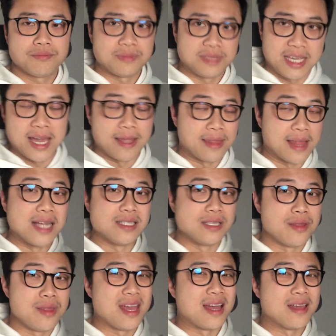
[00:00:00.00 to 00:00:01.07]
Yeah, that's the
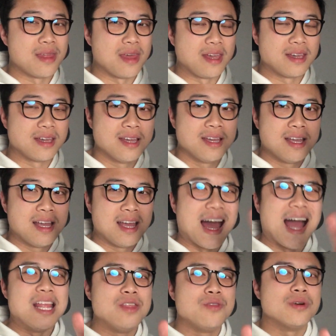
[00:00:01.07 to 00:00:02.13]
thing I think
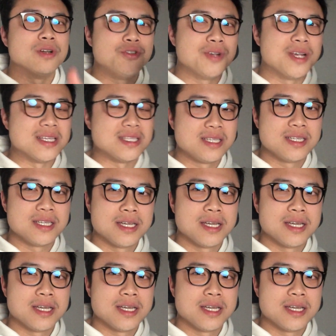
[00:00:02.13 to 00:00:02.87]
I need to address.